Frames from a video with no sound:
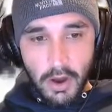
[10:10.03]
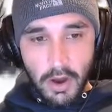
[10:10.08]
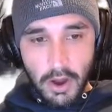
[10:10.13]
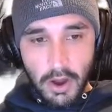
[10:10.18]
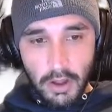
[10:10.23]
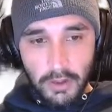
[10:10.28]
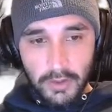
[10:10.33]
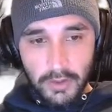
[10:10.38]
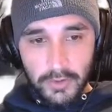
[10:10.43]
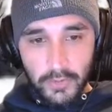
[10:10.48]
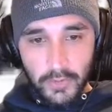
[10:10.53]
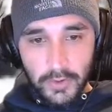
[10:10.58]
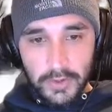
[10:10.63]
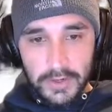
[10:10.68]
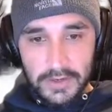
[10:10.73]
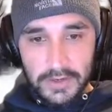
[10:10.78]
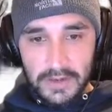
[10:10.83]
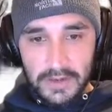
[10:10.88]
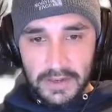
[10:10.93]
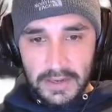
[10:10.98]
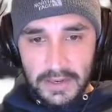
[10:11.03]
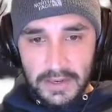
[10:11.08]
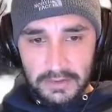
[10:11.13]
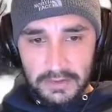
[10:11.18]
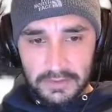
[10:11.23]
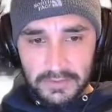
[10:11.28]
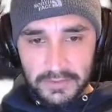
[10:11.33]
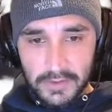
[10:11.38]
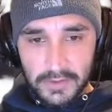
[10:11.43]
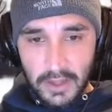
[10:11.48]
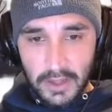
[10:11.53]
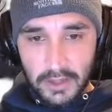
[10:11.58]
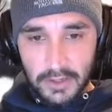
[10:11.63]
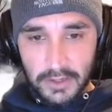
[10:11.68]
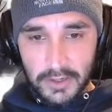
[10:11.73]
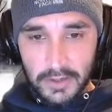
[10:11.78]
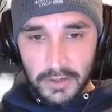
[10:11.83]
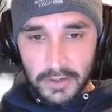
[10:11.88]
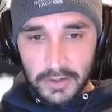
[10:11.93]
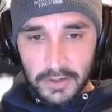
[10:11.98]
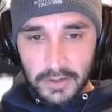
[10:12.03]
all-in-one installer,